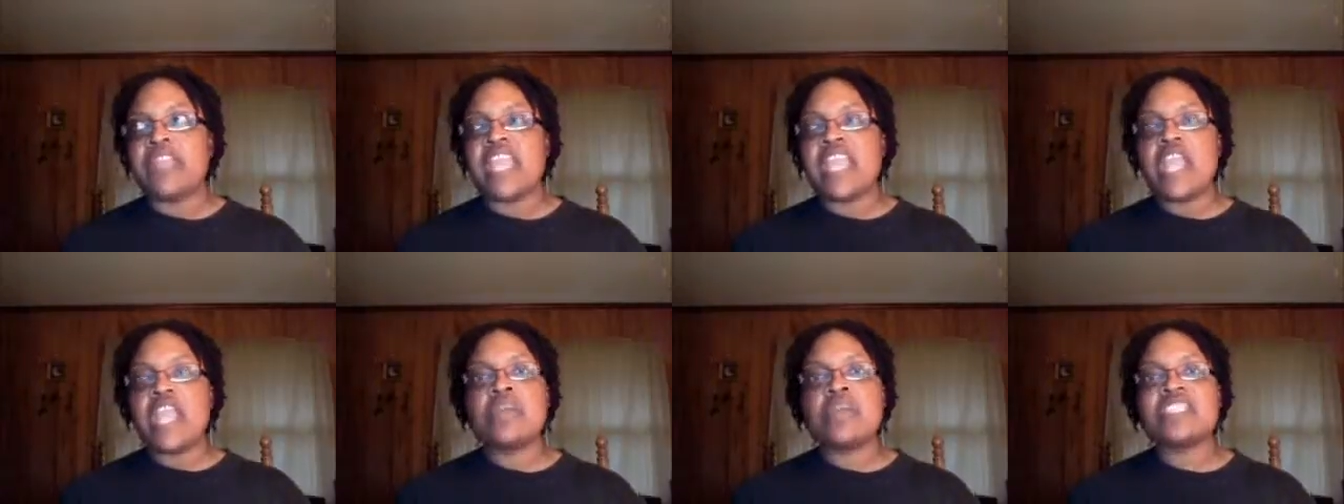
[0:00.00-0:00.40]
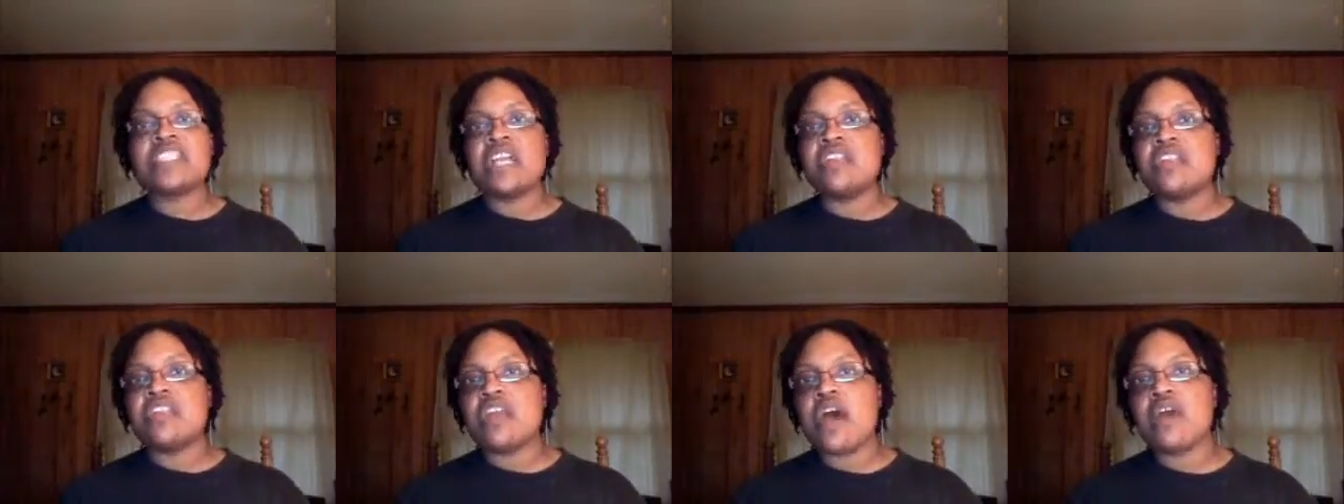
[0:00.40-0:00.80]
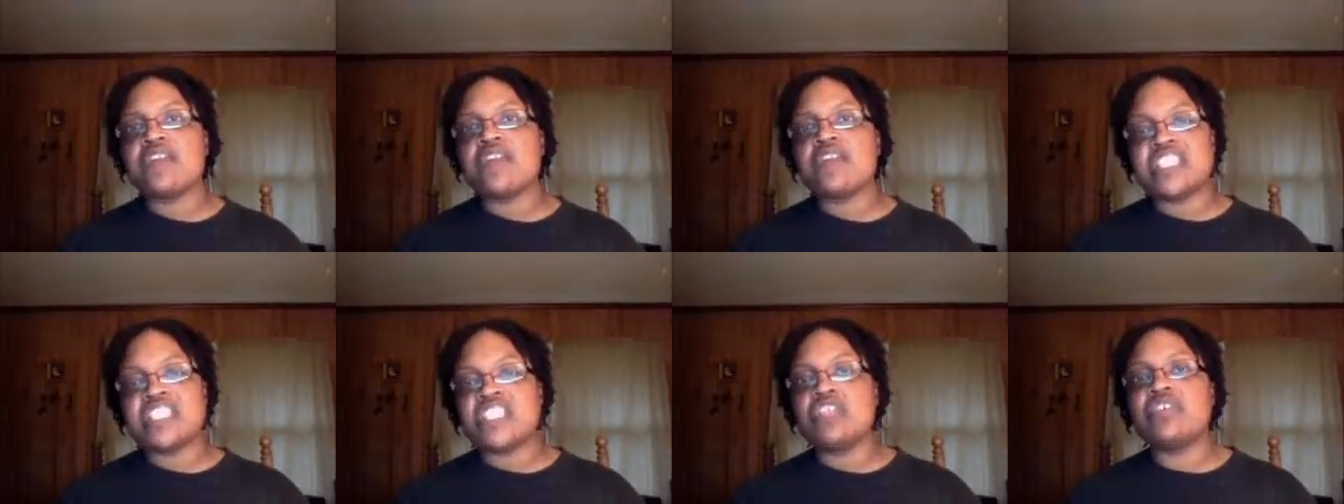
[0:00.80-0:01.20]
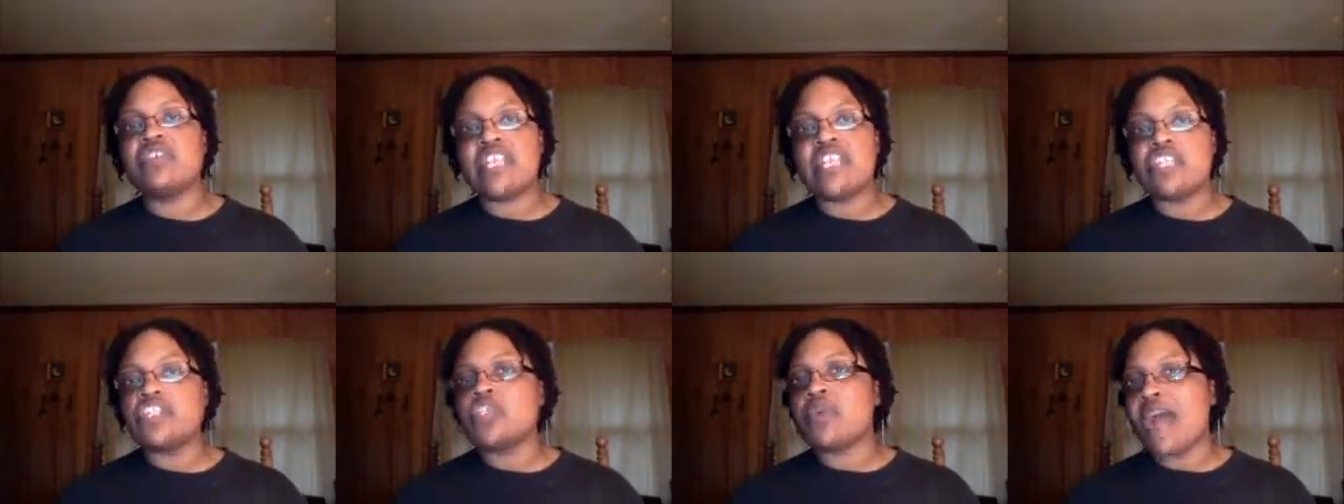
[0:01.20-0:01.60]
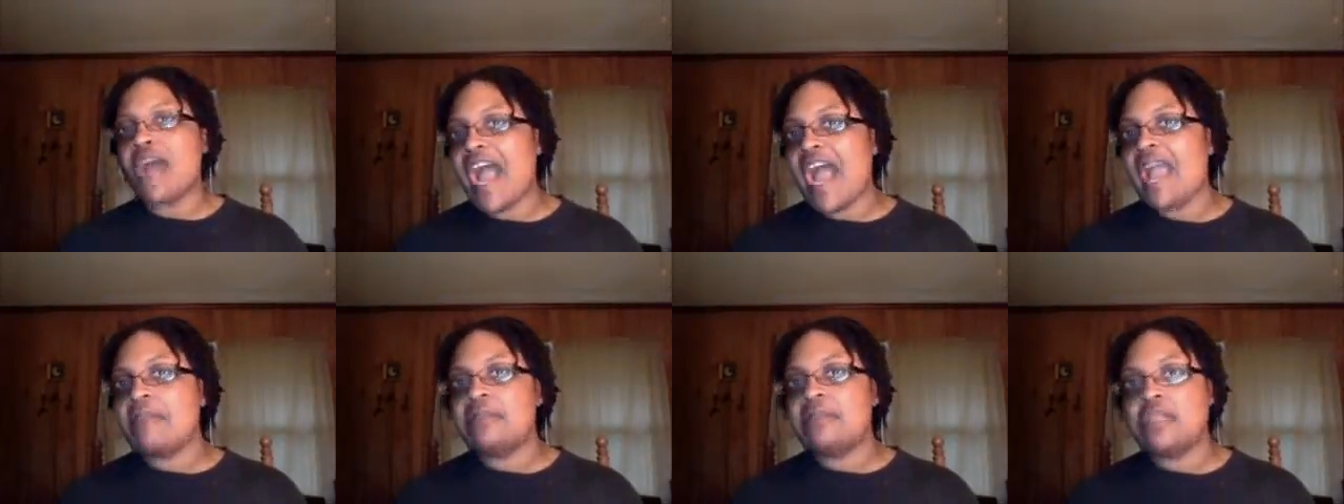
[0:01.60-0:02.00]
it was enough to still get you
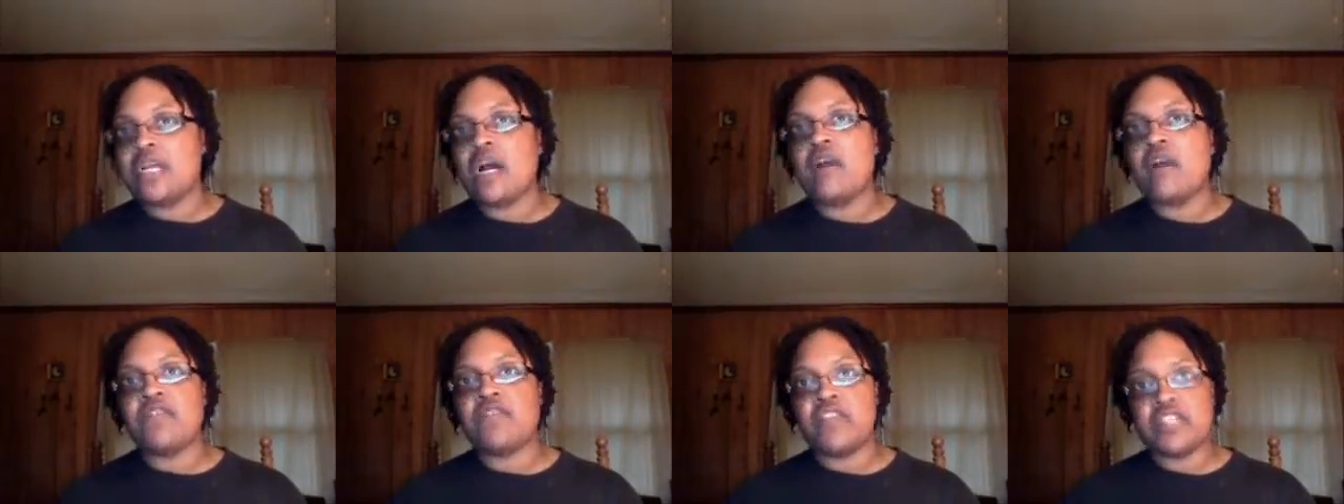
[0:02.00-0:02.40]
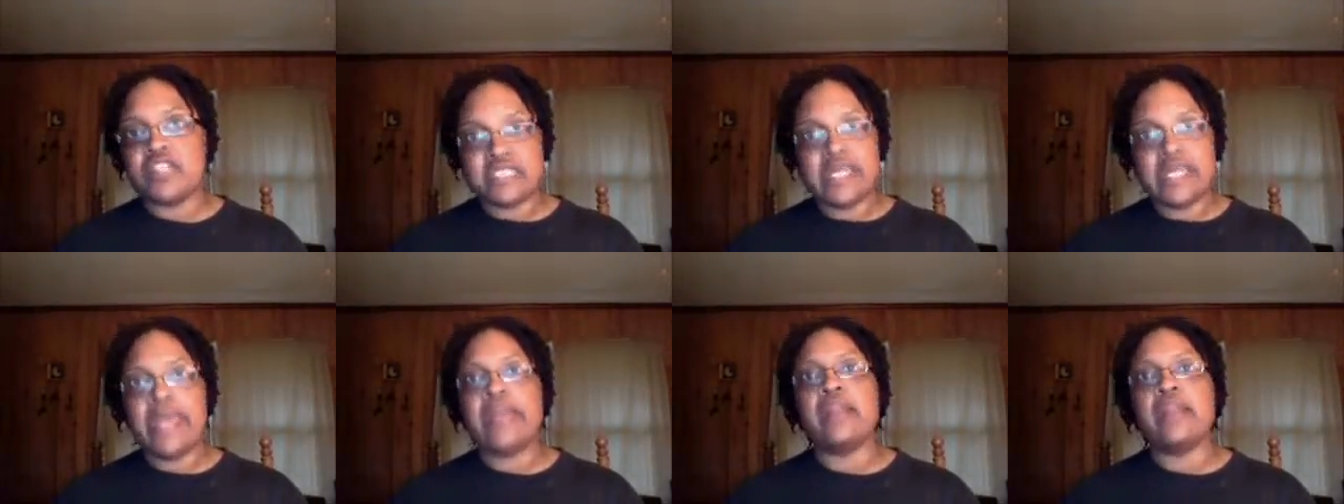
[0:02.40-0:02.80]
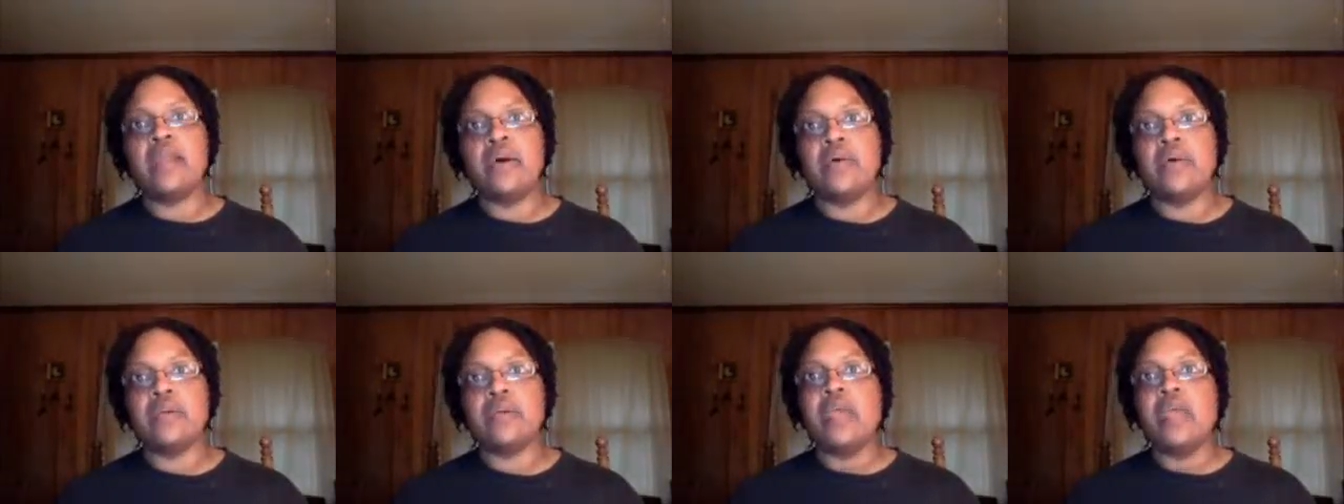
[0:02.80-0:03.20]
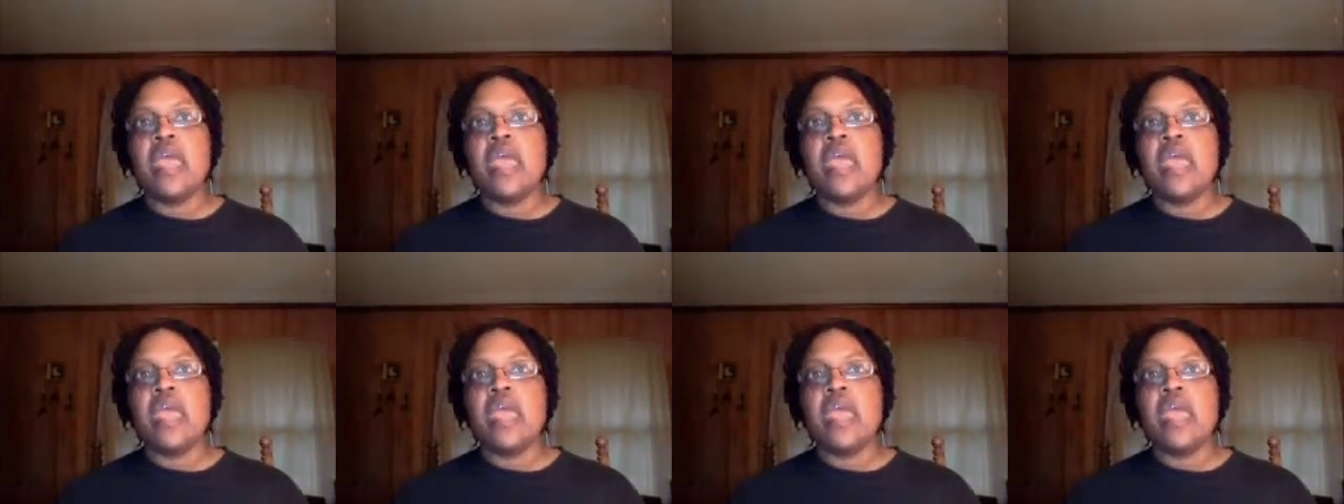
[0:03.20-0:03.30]
hyped up for the standalone.